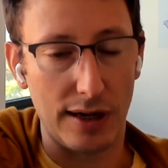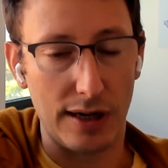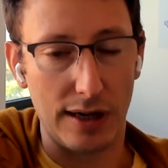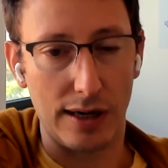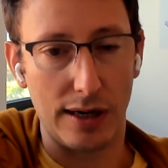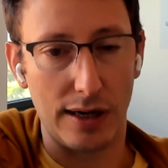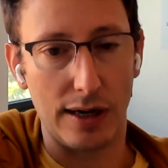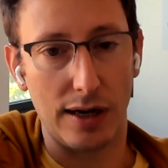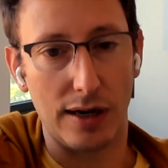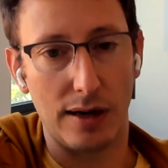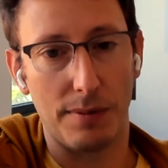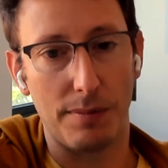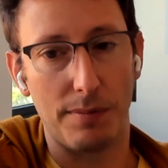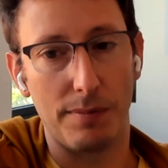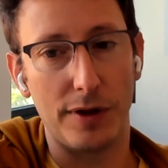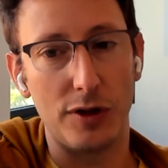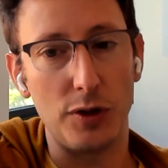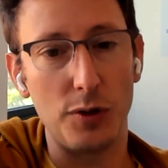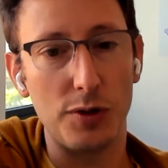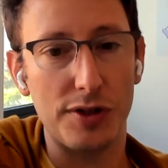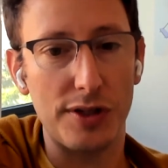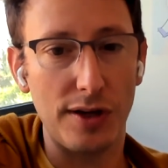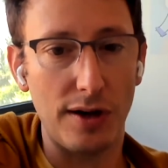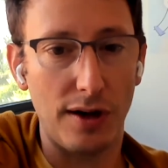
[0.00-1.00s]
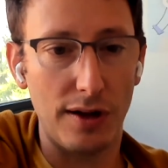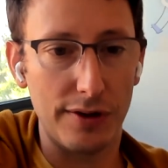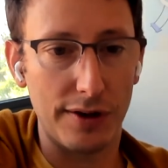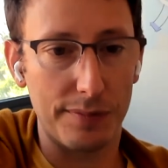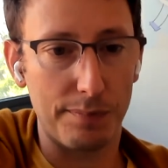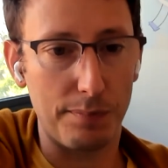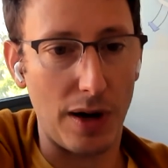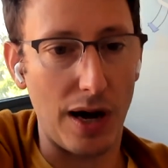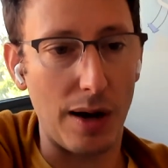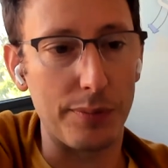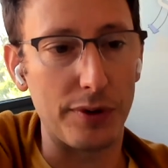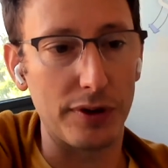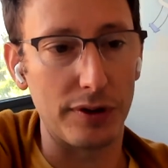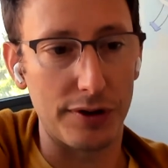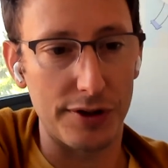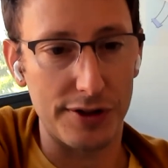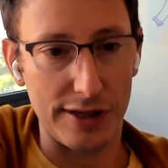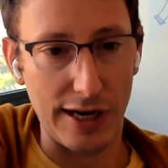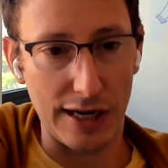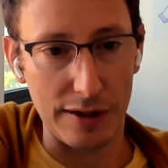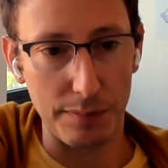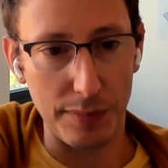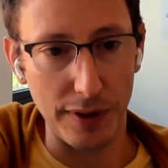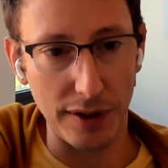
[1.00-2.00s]
And you see all the popular
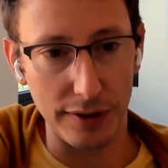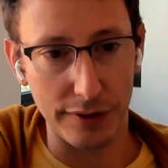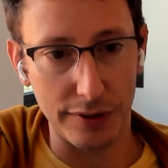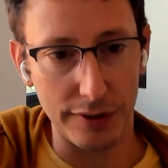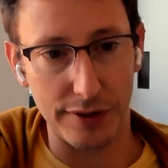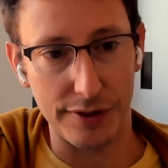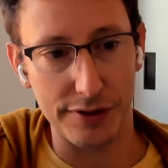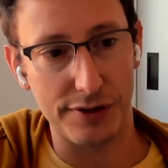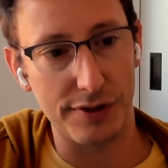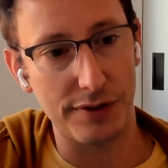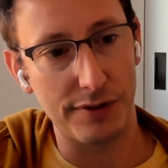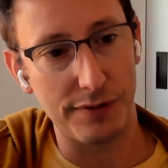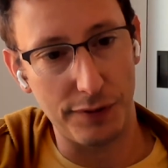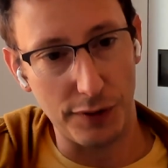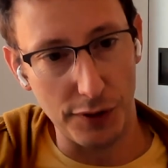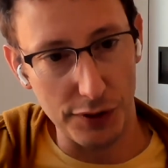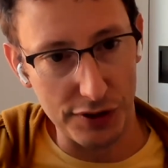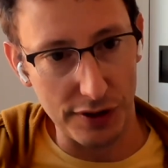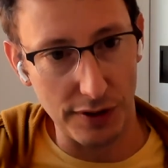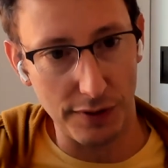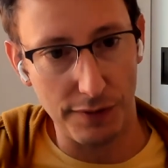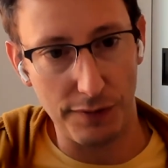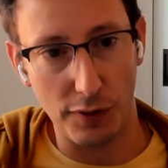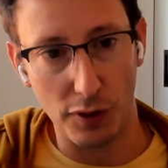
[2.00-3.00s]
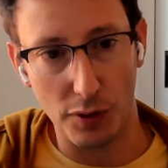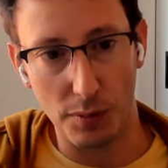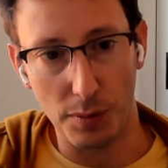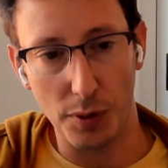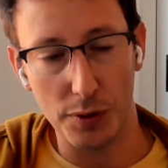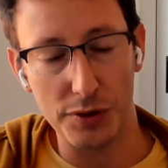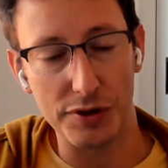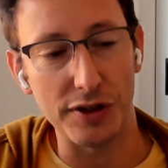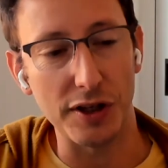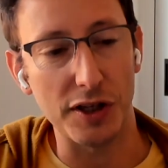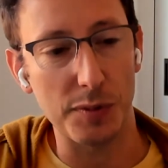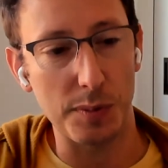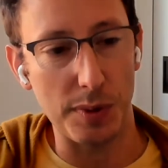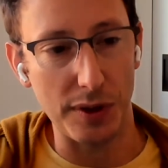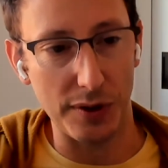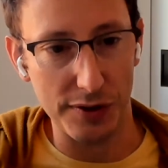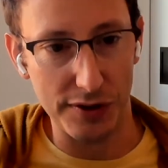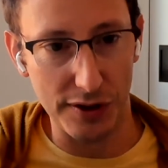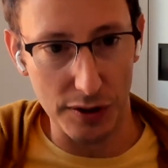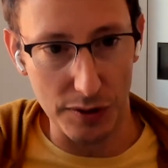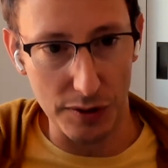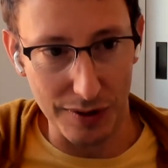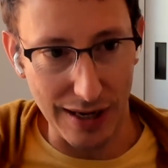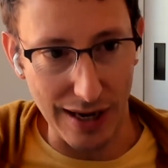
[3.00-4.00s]
site builders, first and foremost, the
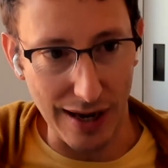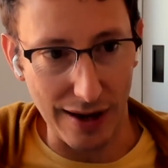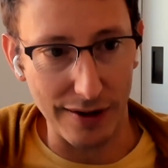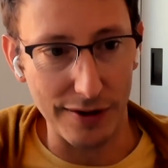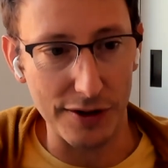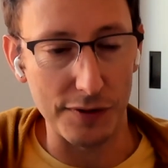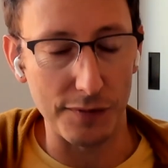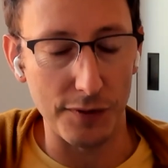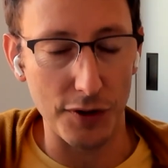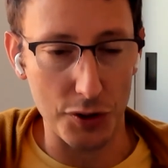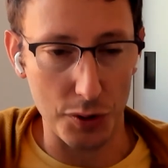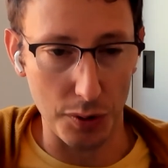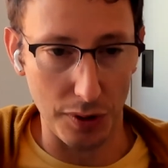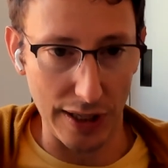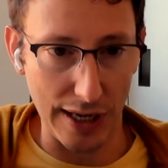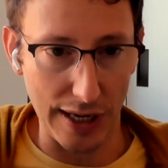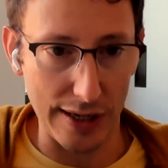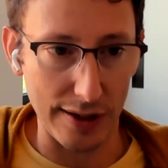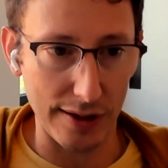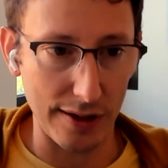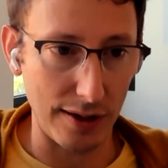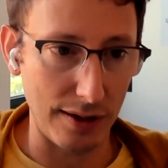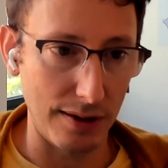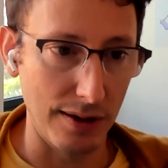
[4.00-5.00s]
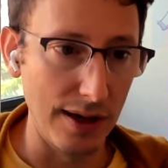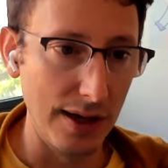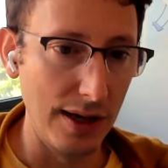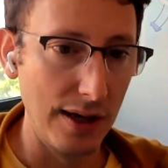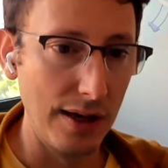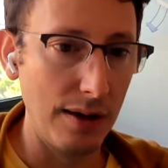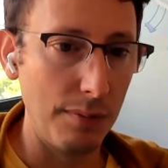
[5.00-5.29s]
experience that you get is visual editing.